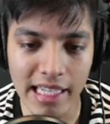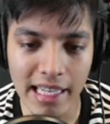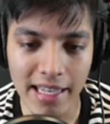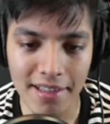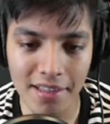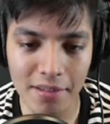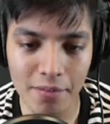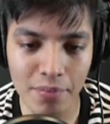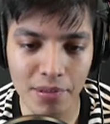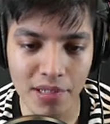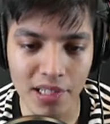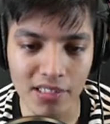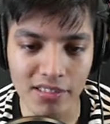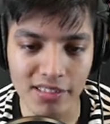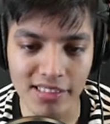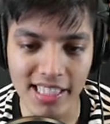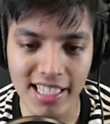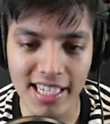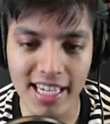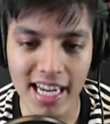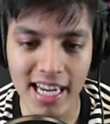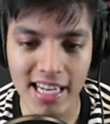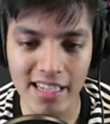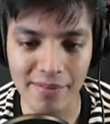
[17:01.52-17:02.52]
Nah, they're pros.
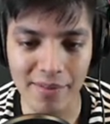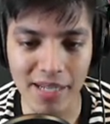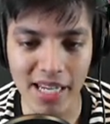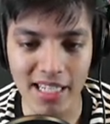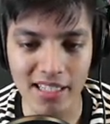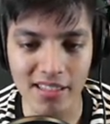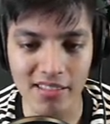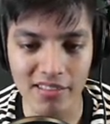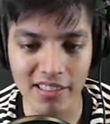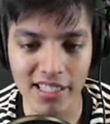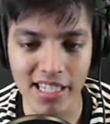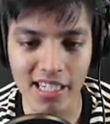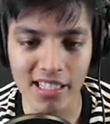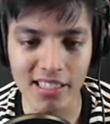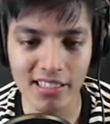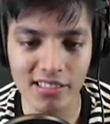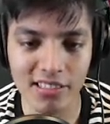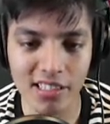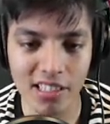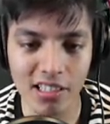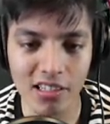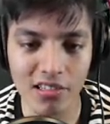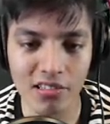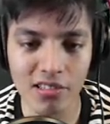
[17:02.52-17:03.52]
They got it, man. Okay,
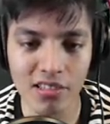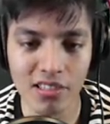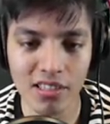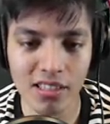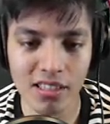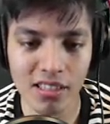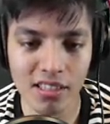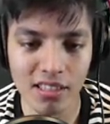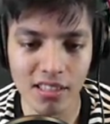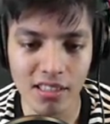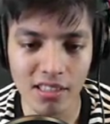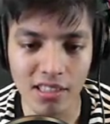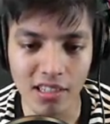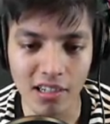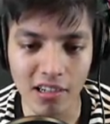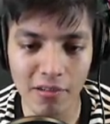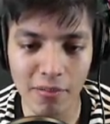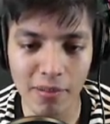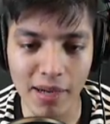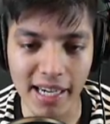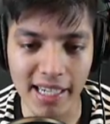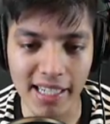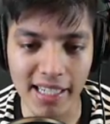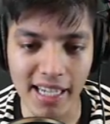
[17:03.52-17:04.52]
let's go.
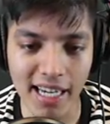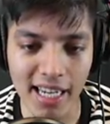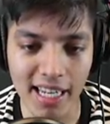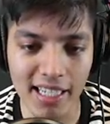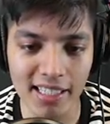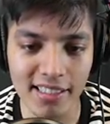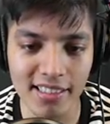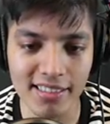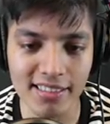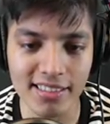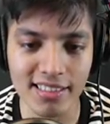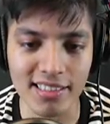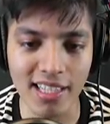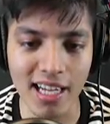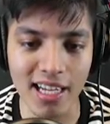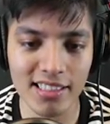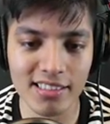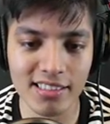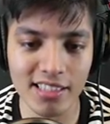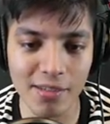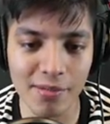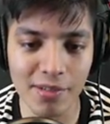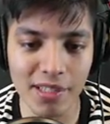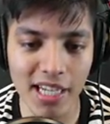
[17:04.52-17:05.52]
Oh my god, there's
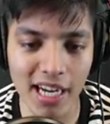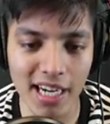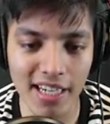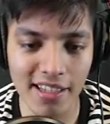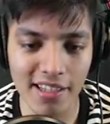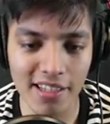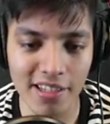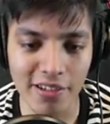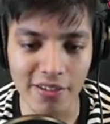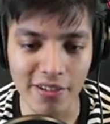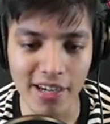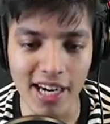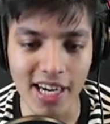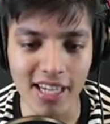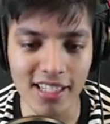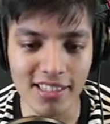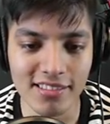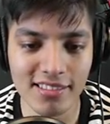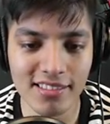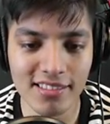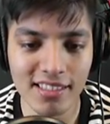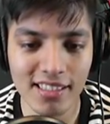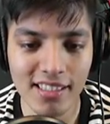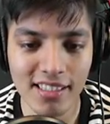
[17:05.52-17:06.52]
stars coming out of the
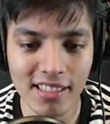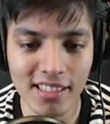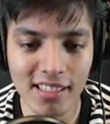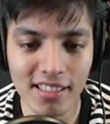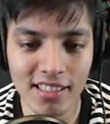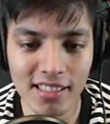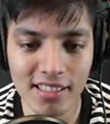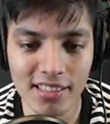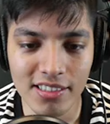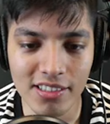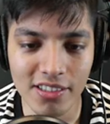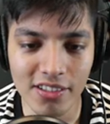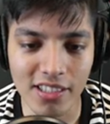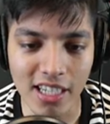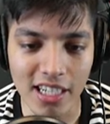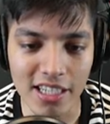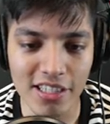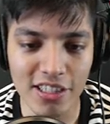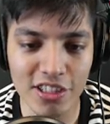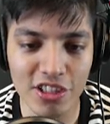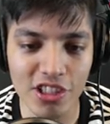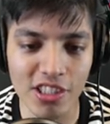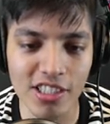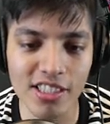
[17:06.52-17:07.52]
ground. Dude,
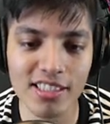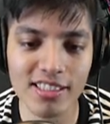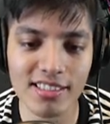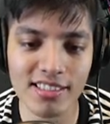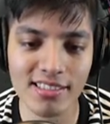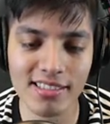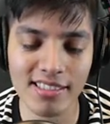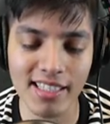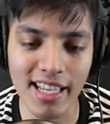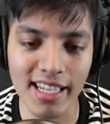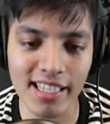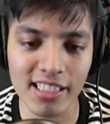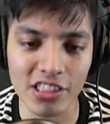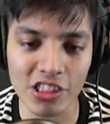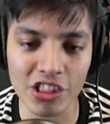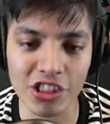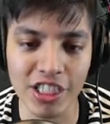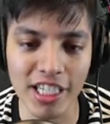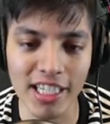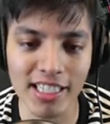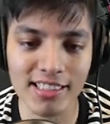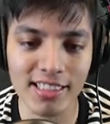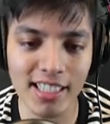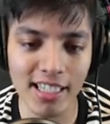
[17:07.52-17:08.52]
are you sure this isn't like
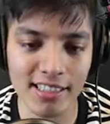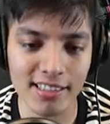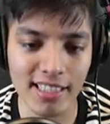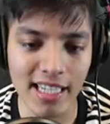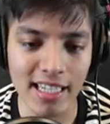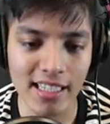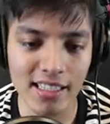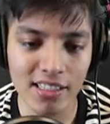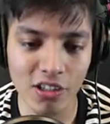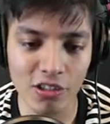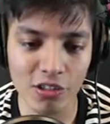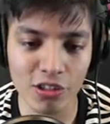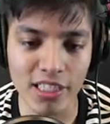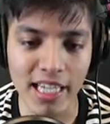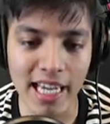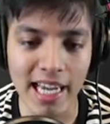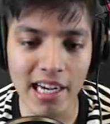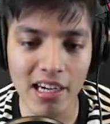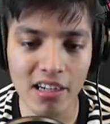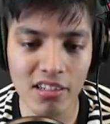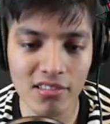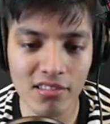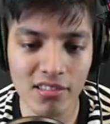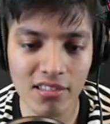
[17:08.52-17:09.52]
Jigsaw's
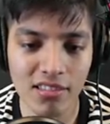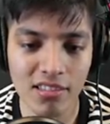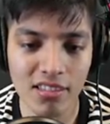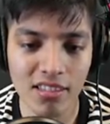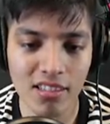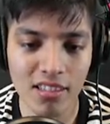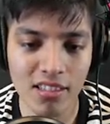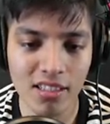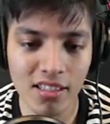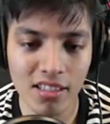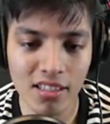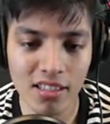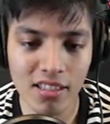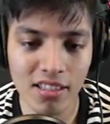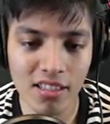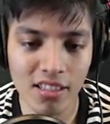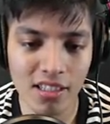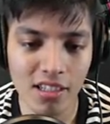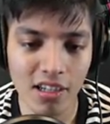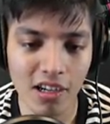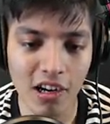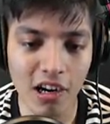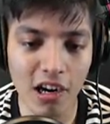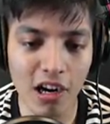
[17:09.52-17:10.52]
hotel?
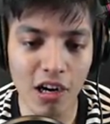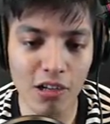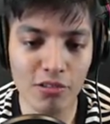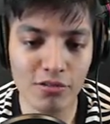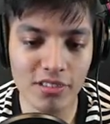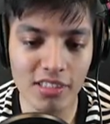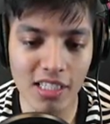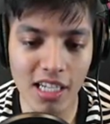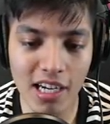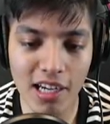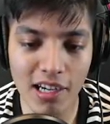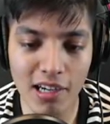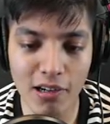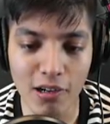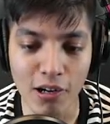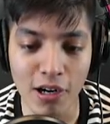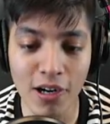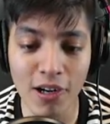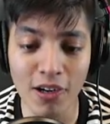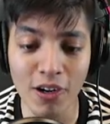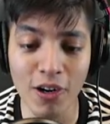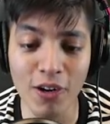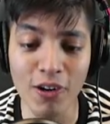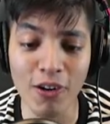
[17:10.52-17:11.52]

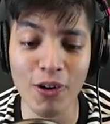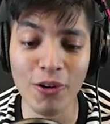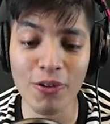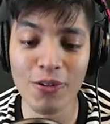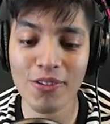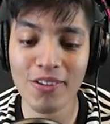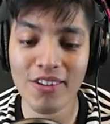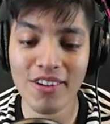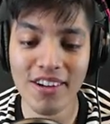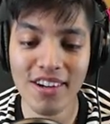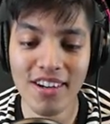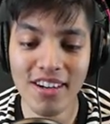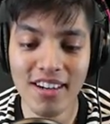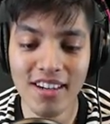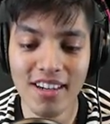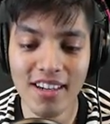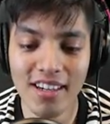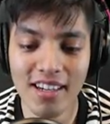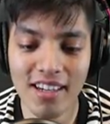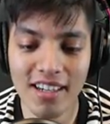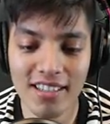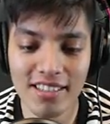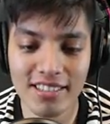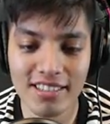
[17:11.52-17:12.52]
Oh
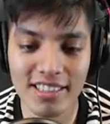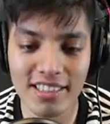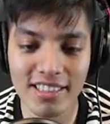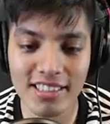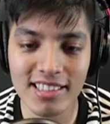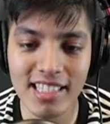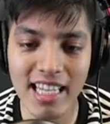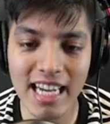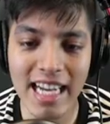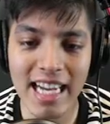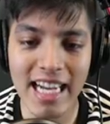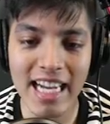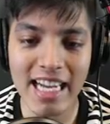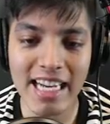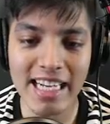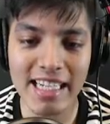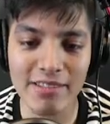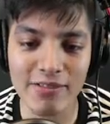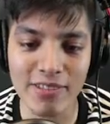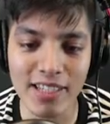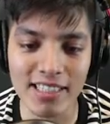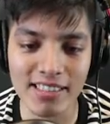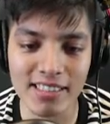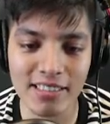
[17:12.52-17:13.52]
no! she
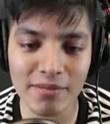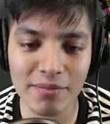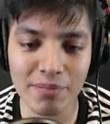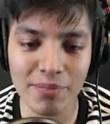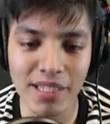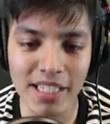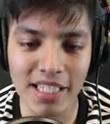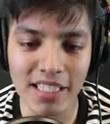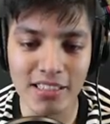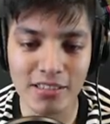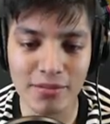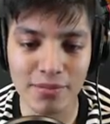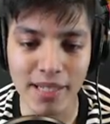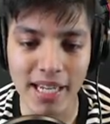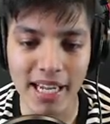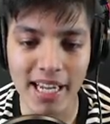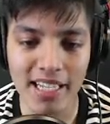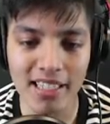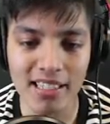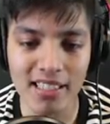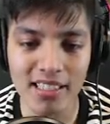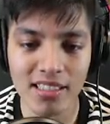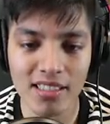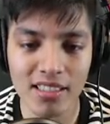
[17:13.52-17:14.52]
died. Rest in peace,
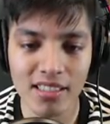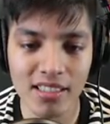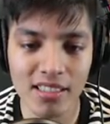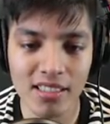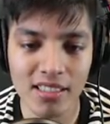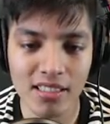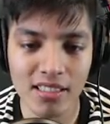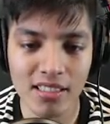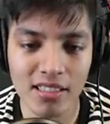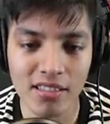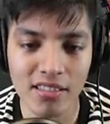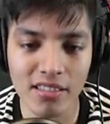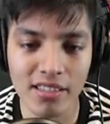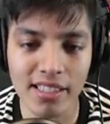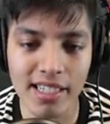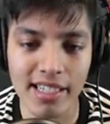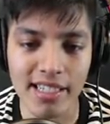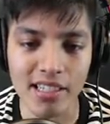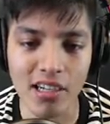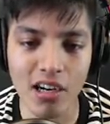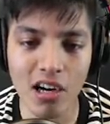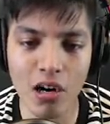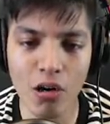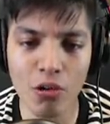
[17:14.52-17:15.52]
man.
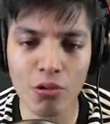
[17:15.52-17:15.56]
Okay.